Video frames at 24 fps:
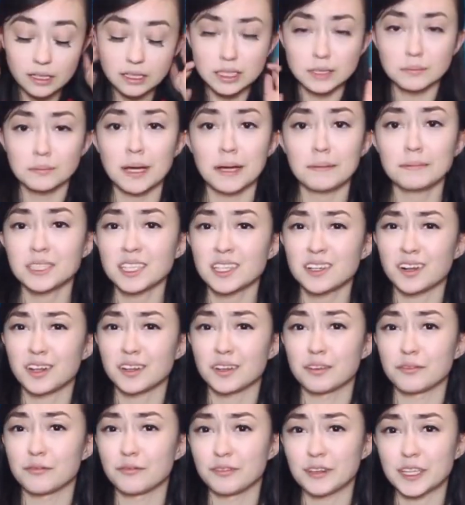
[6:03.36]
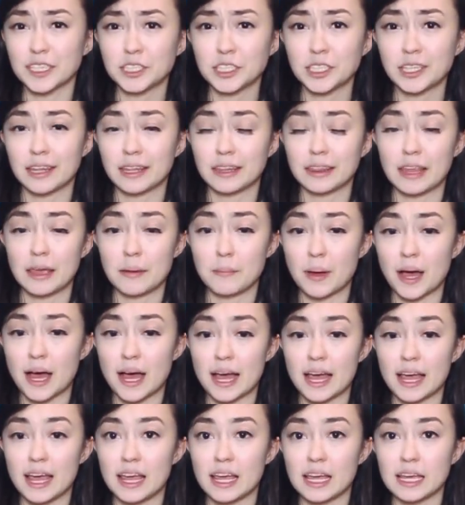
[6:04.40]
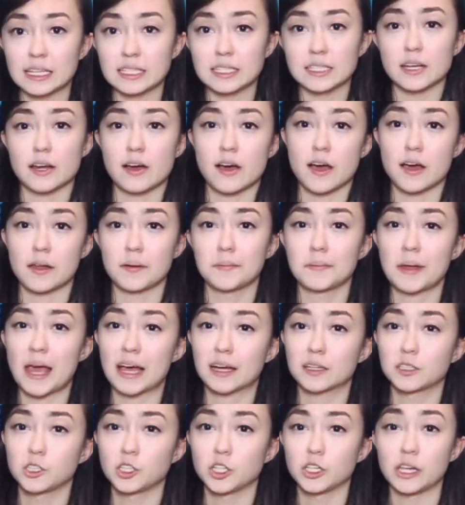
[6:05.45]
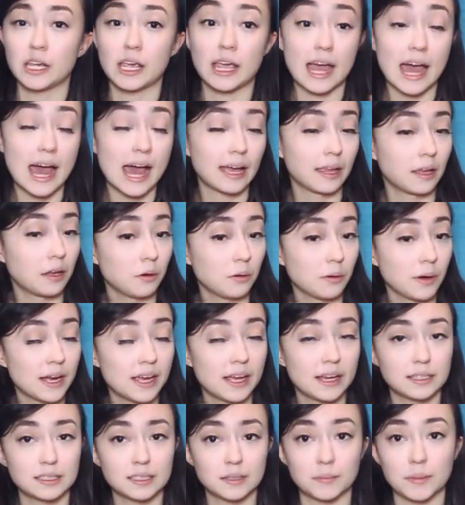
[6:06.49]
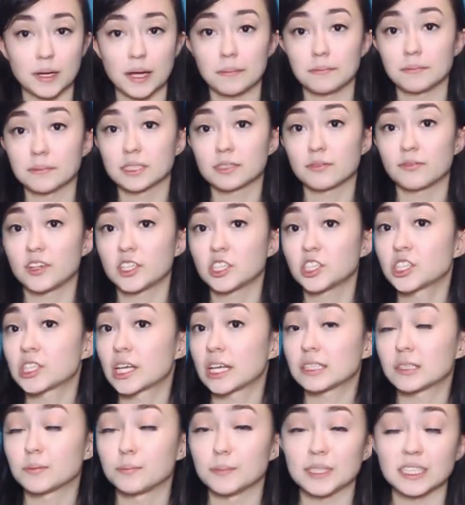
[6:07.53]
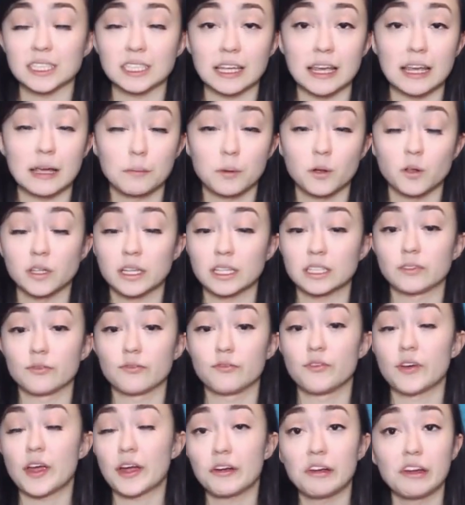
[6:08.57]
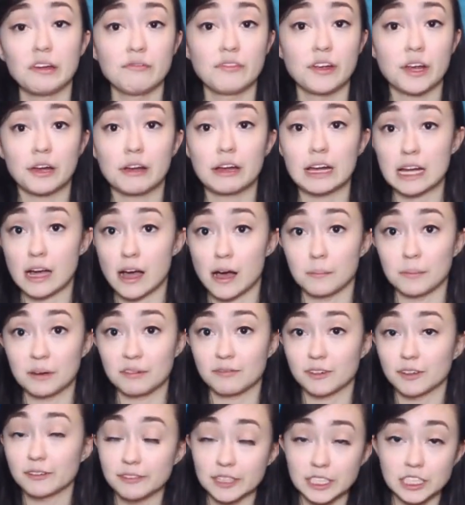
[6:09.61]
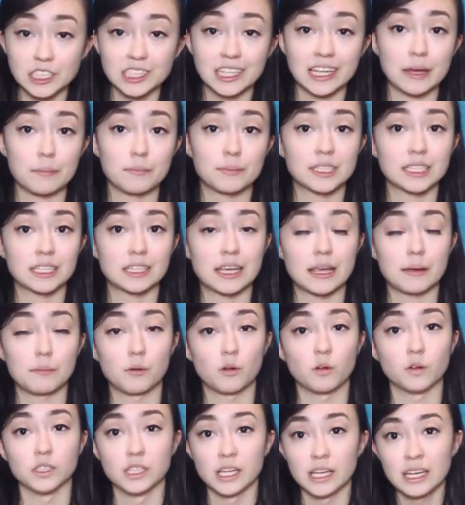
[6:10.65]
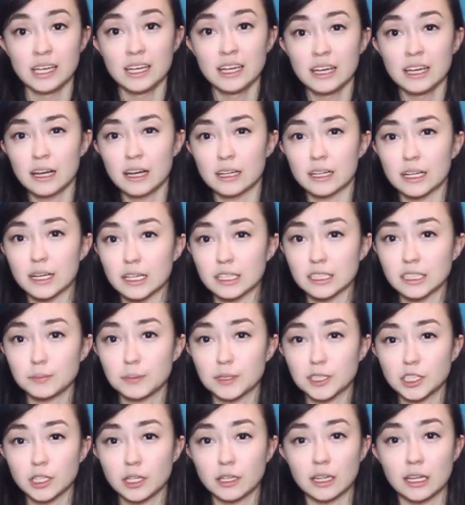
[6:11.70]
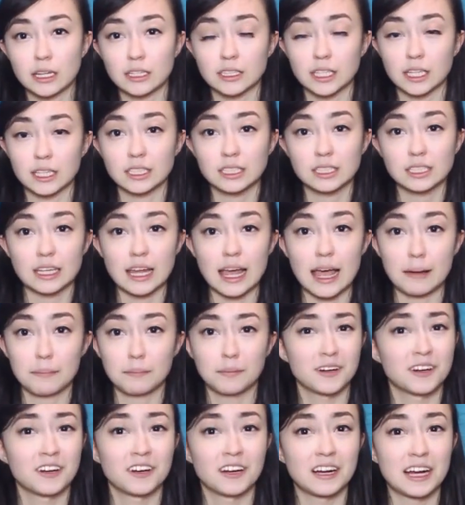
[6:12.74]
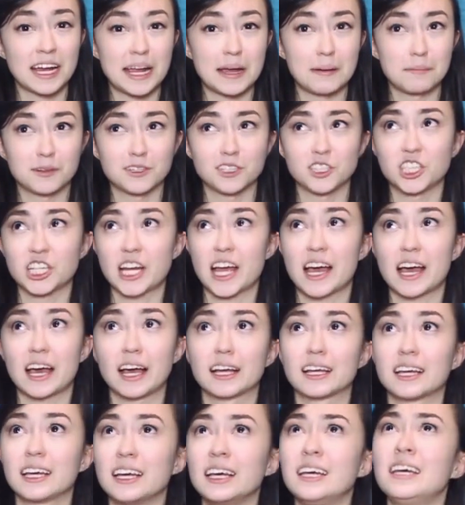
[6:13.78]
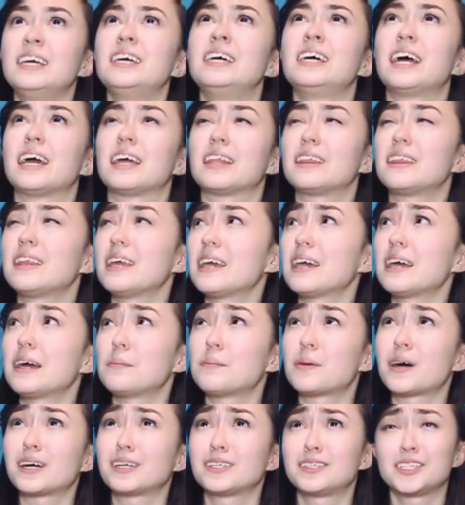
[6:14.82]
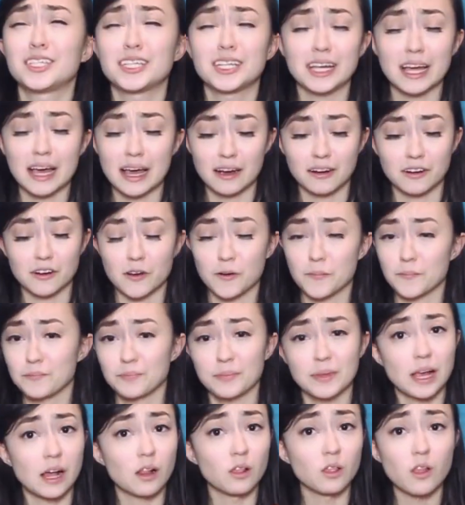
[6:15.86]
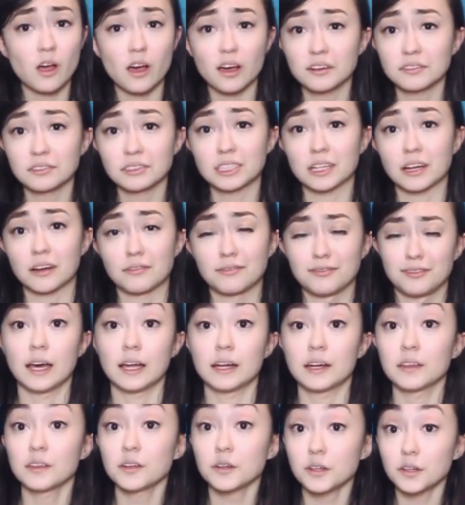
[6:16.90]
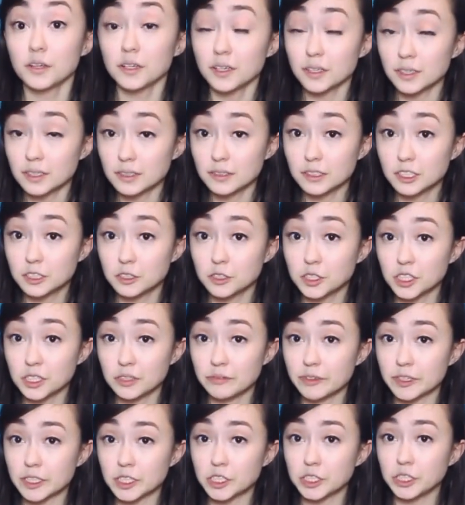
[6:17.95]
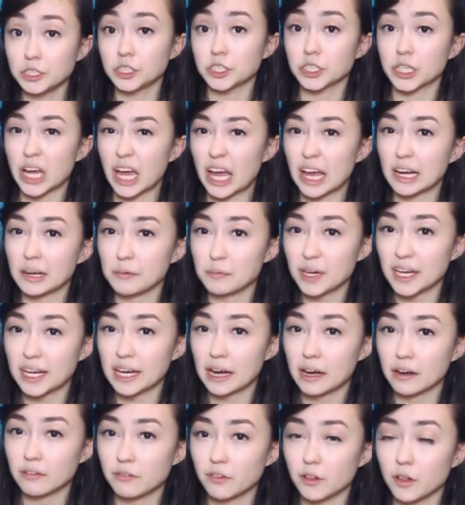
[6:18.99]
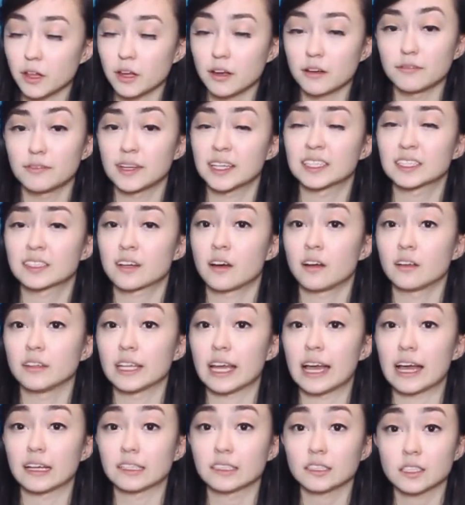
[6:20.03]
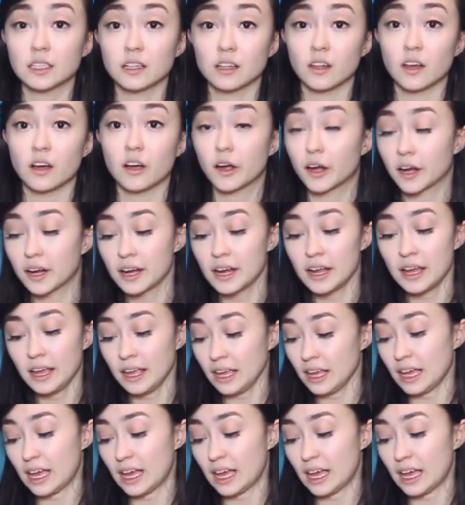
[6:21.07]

Sometimes not all the fish that they buy is not actually accurate. Sometimes fish gets mislabeled. It's very, very common for fish to get mislabeled, especially things like snapper, amberjack, I think hamachi, I don't know, a lot of stuff. Another sushi fish you should kind of be careful of is called escolar.